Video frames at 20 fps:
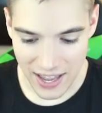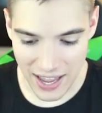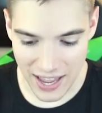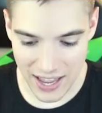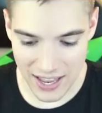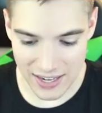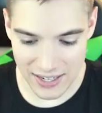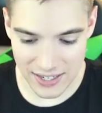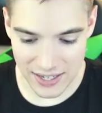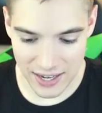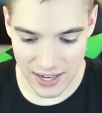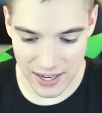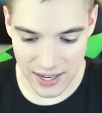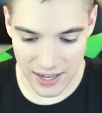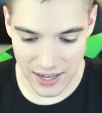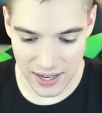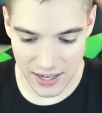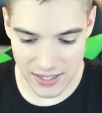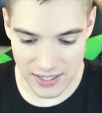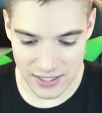and
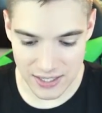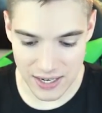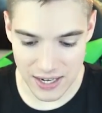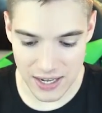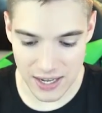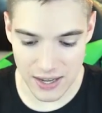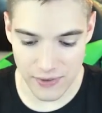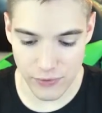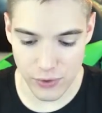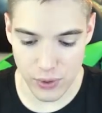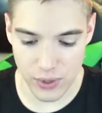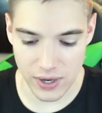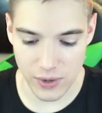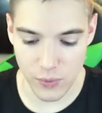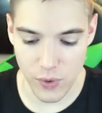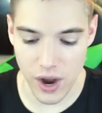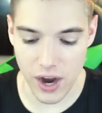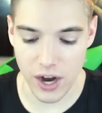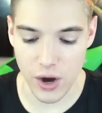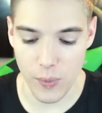see if you can
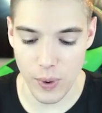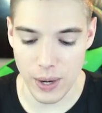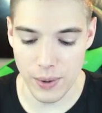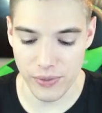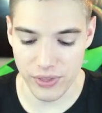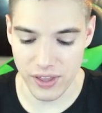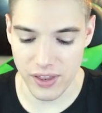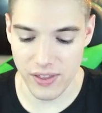walk away with